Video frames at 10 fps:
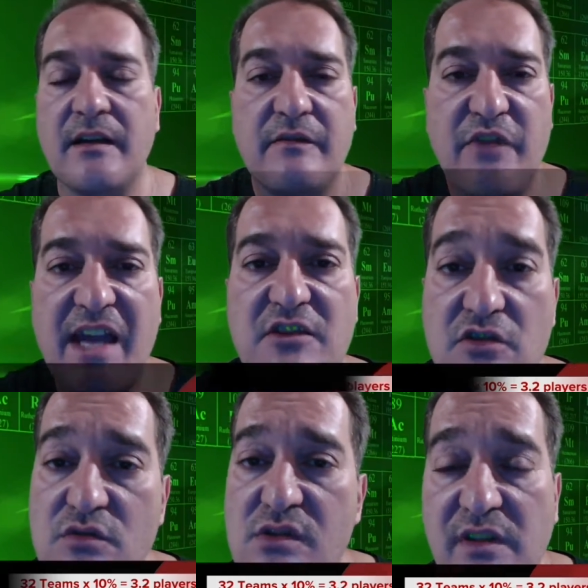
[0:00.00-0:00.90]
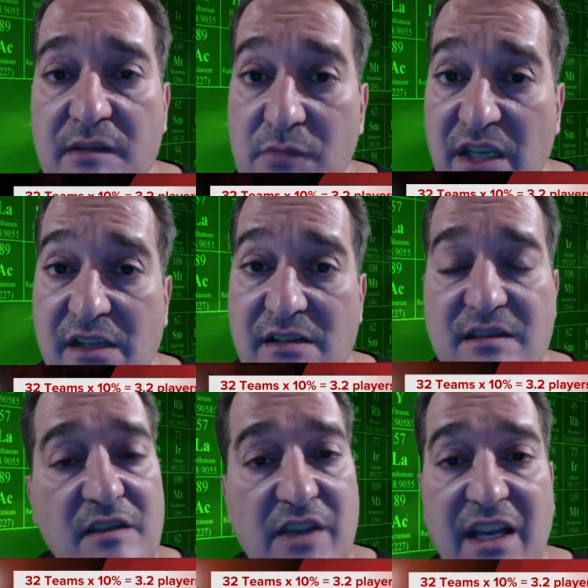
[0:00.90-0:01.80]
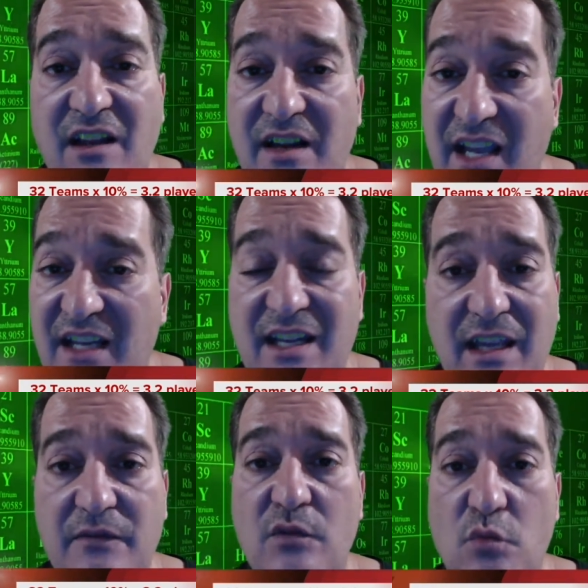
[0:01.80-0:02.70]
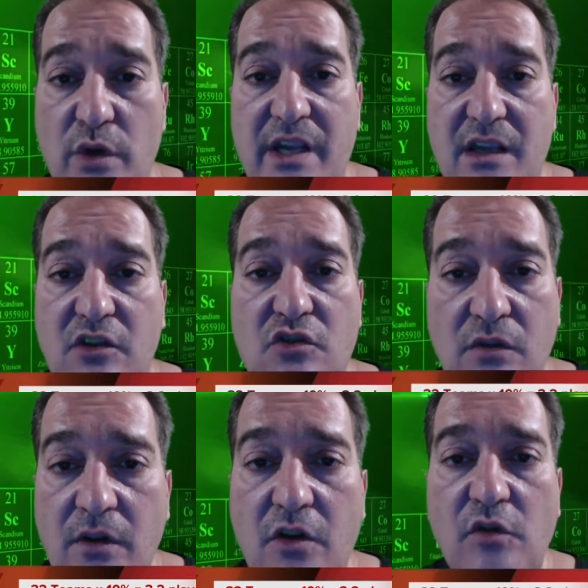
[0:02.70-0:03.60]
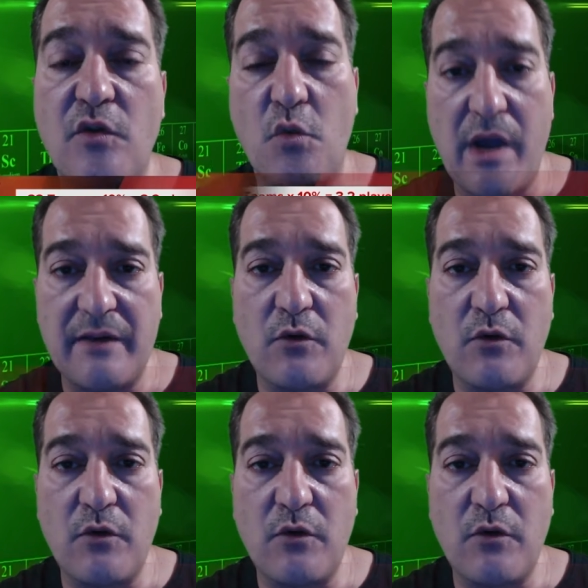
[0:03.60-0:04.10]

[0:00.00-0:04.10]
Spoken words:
That usually means that on any given week, you can go to the waiver